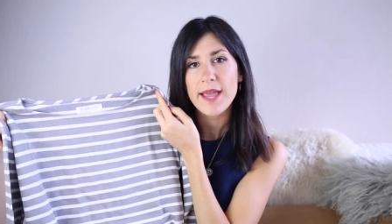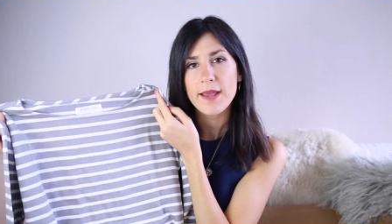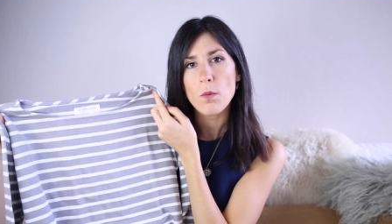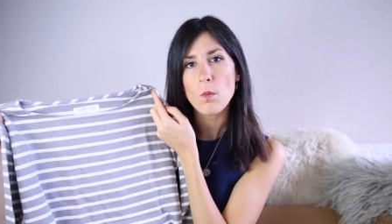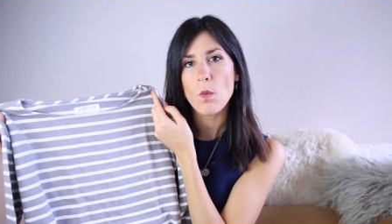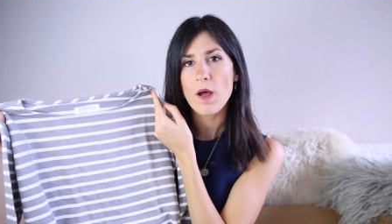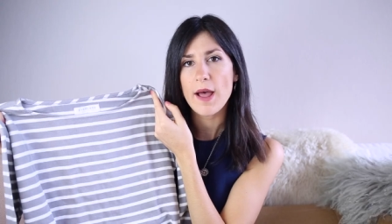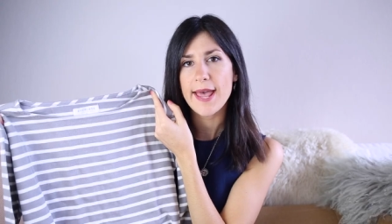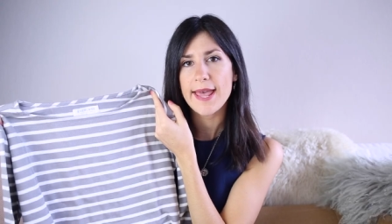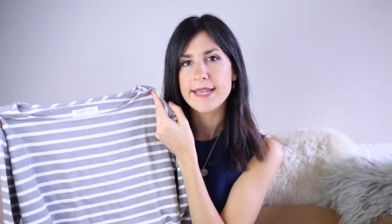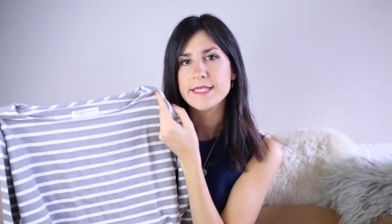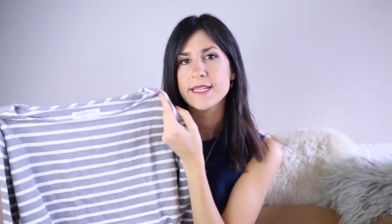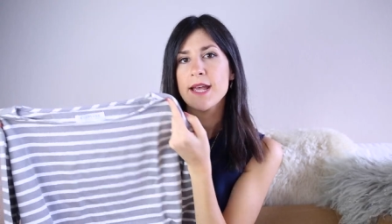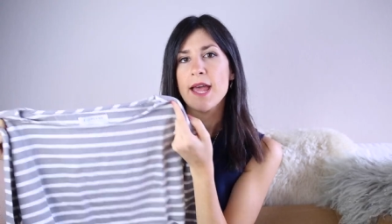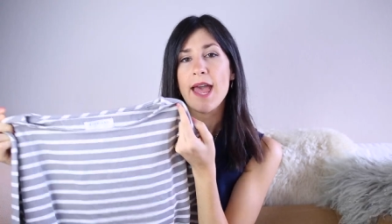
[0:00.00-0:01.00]
black and
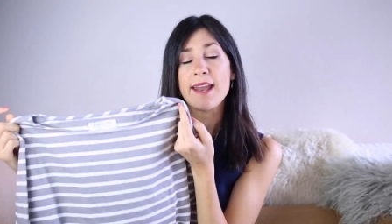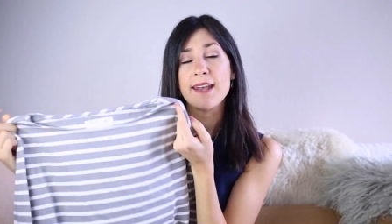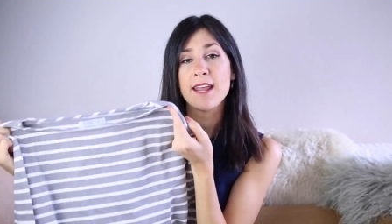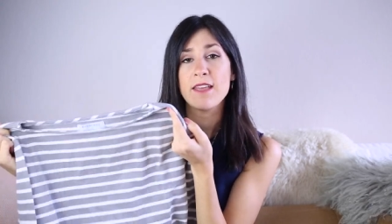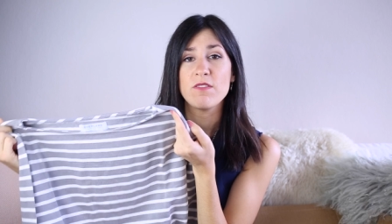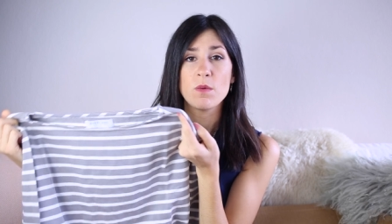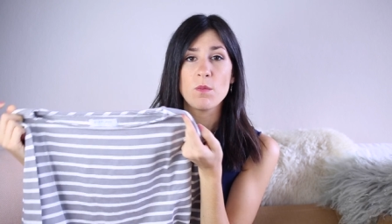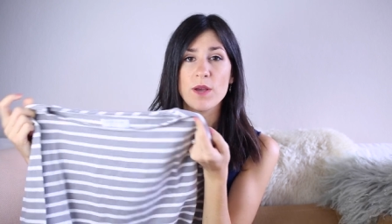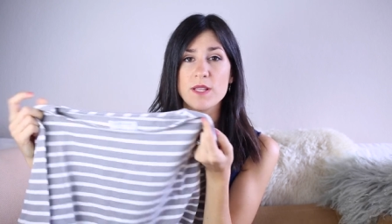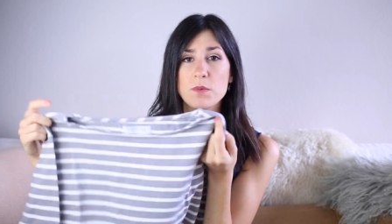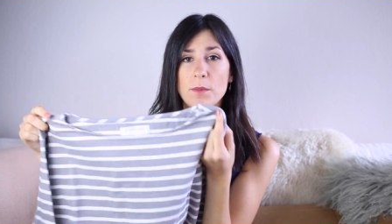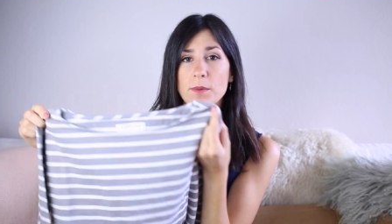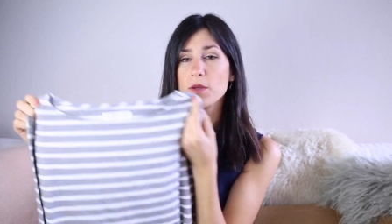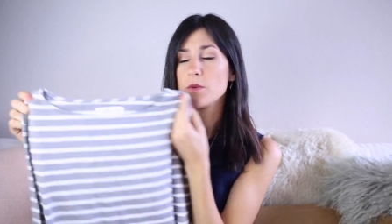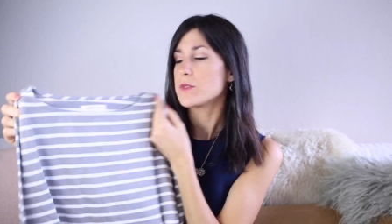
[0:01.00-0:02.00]
white and navy and white's
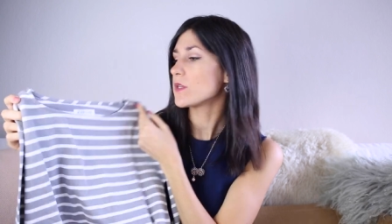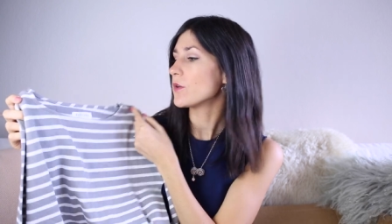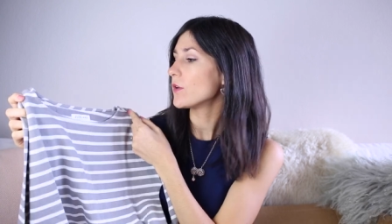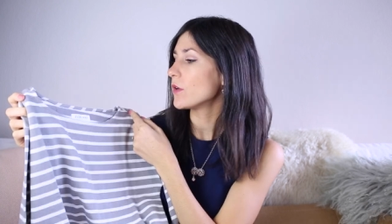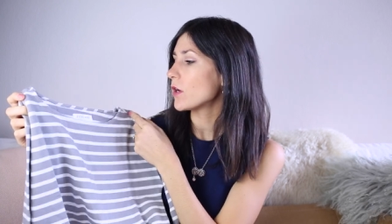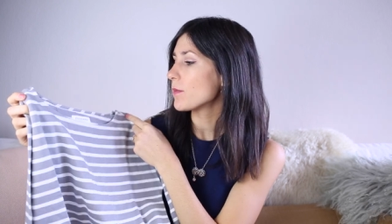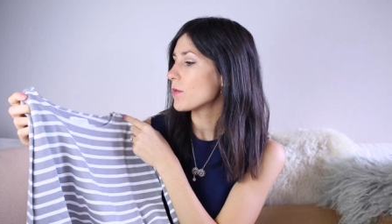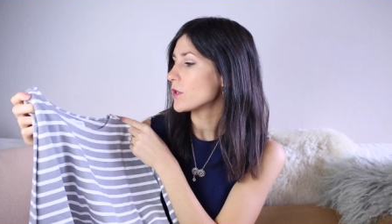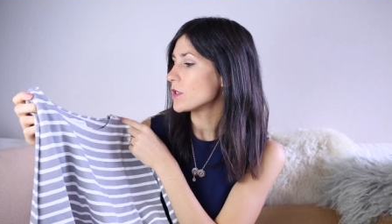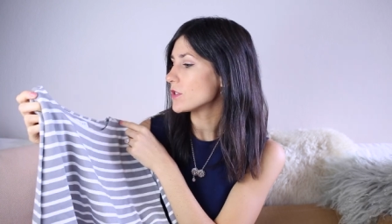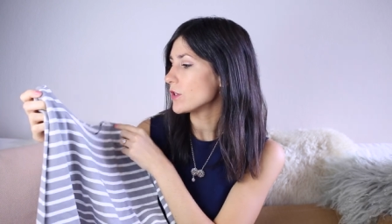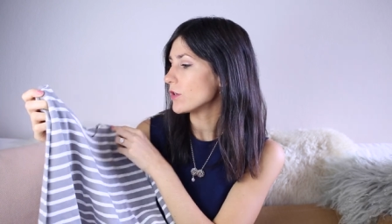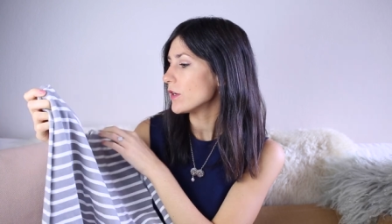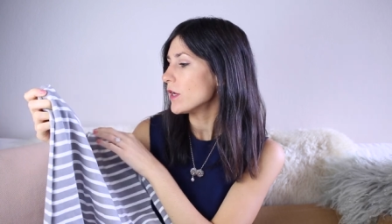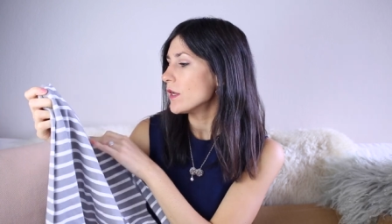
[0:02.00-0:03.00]
probably also a good option
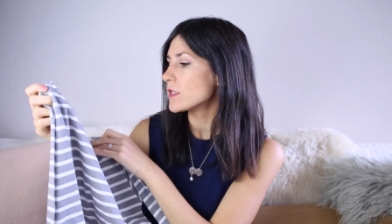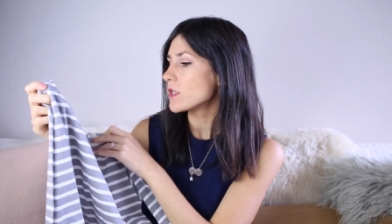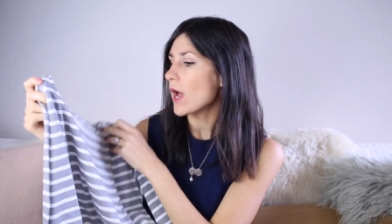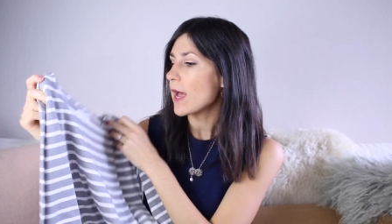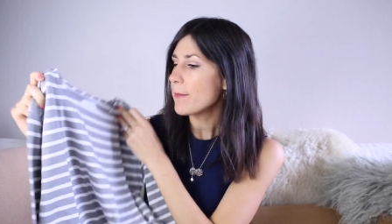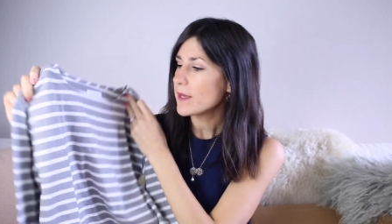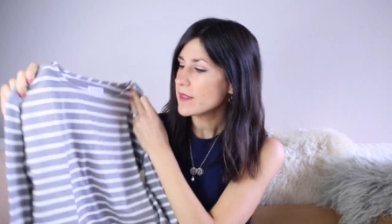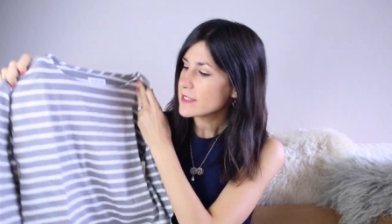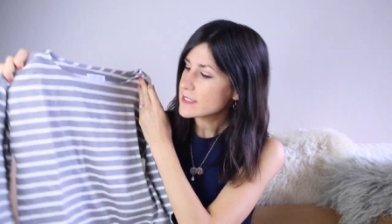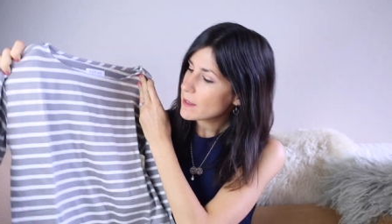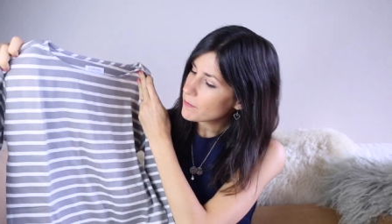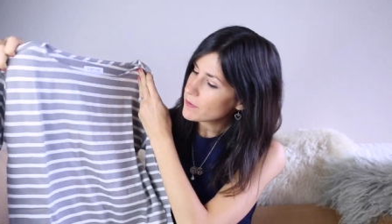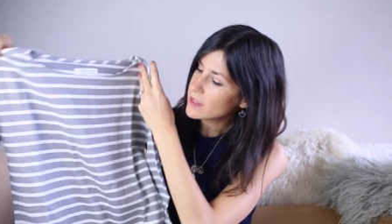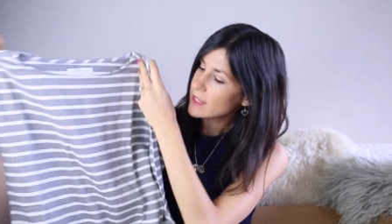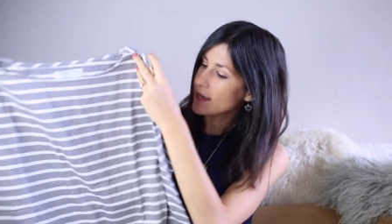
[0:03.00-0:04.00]
too. So I picked this
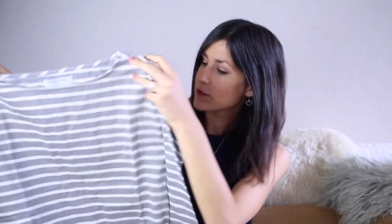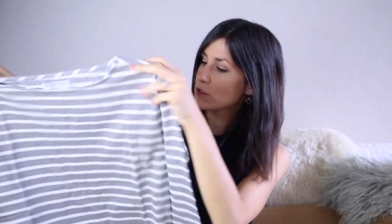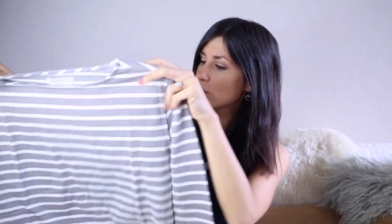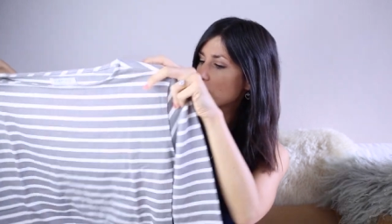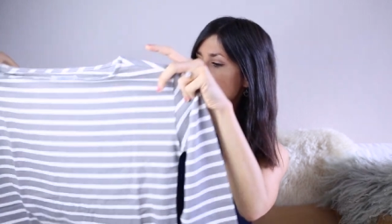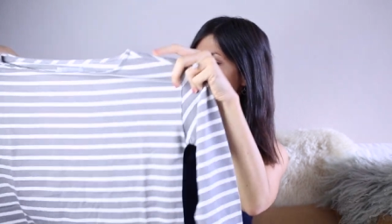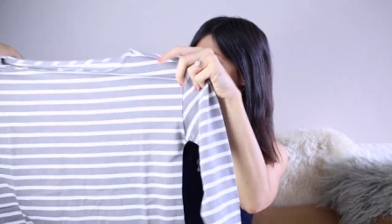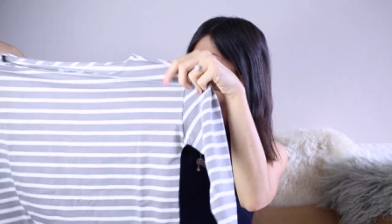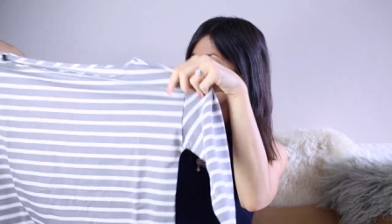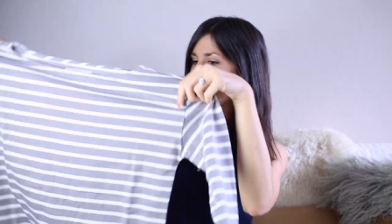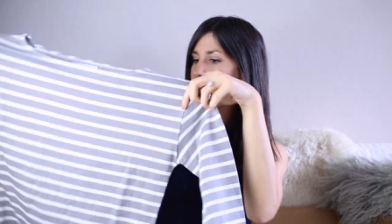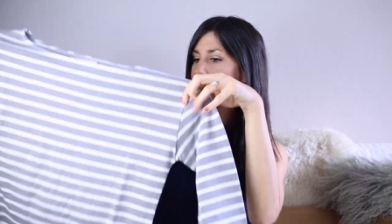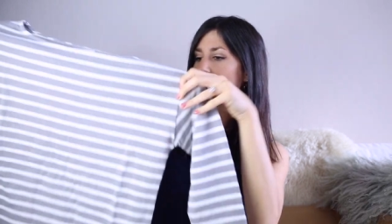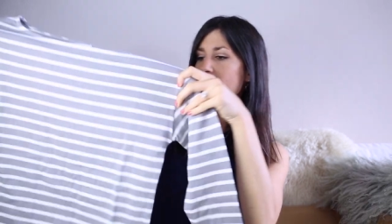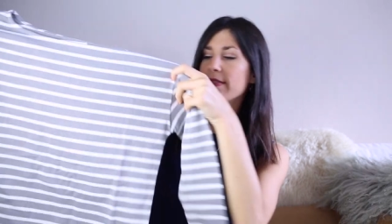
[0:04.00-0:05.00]
up in the extra small as
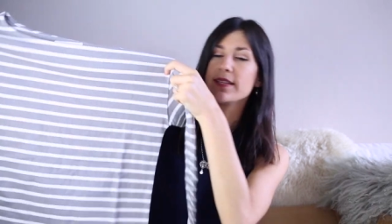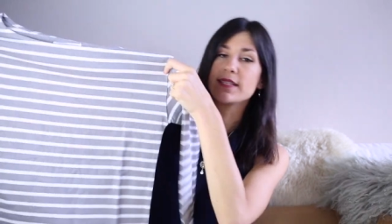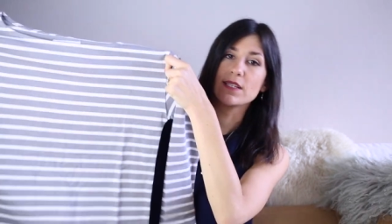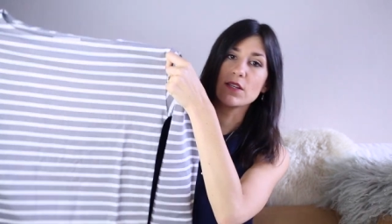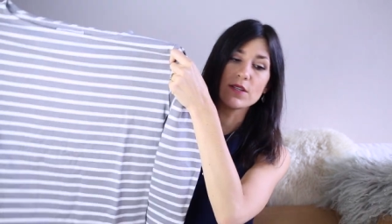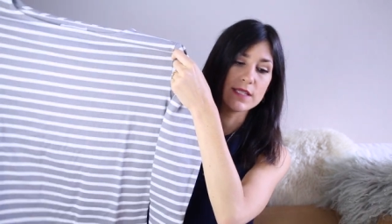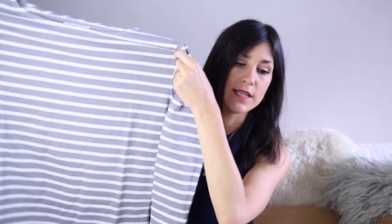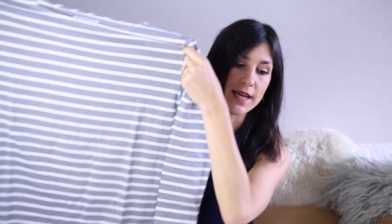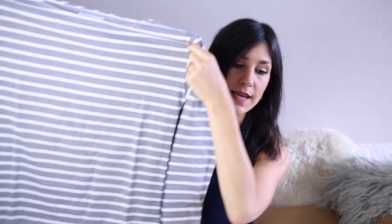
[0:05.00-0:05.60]
well and this looks